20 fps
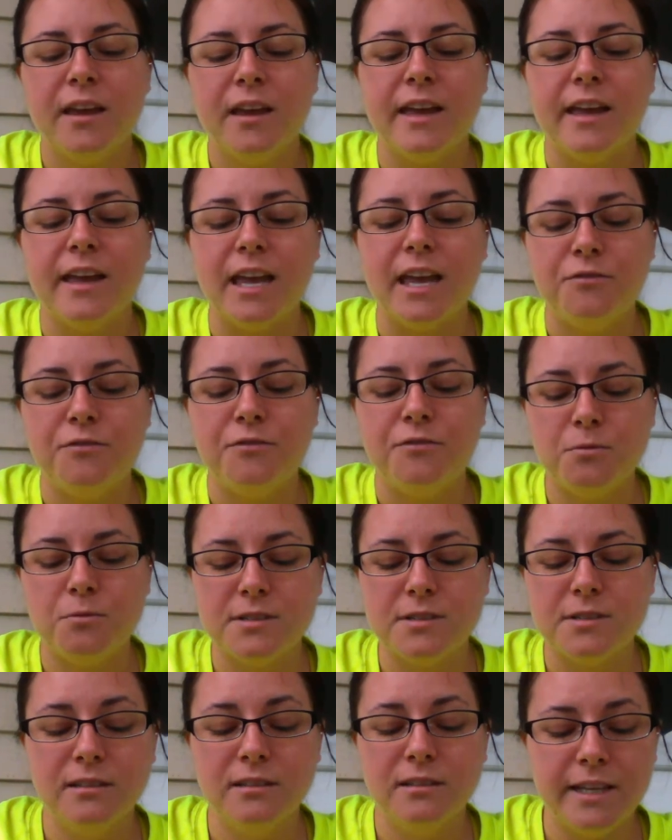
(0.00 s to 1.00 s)
If you were
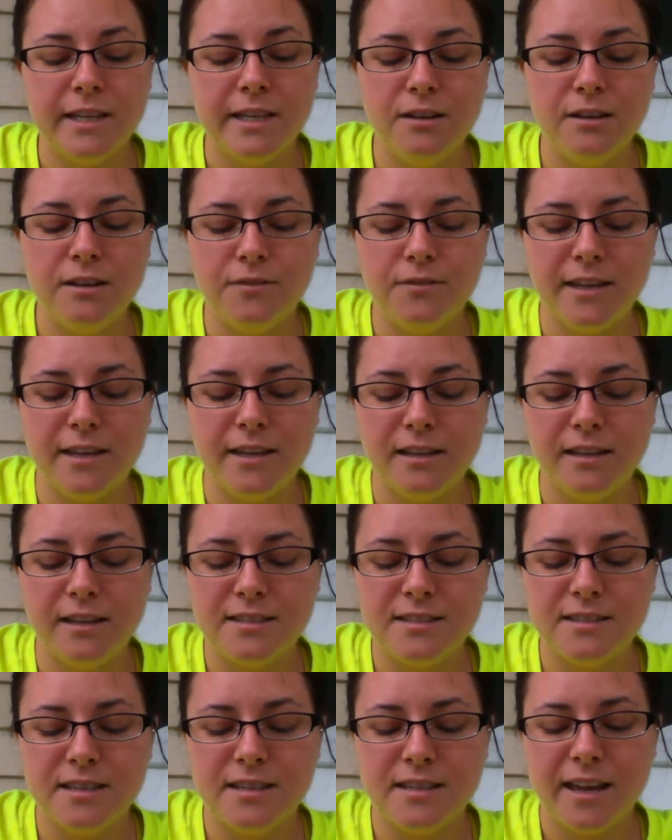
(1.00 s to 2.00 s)
to leave this
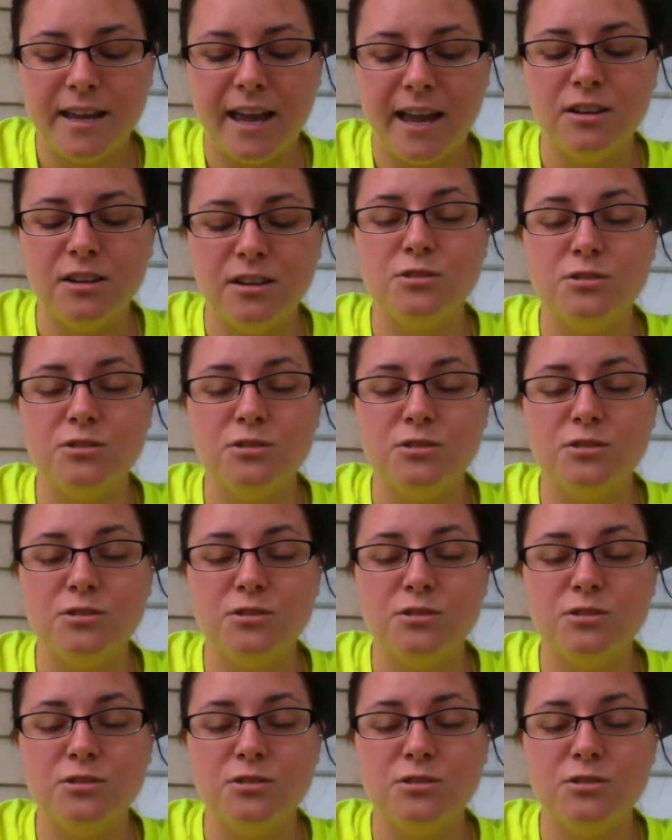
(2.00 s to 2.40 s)
and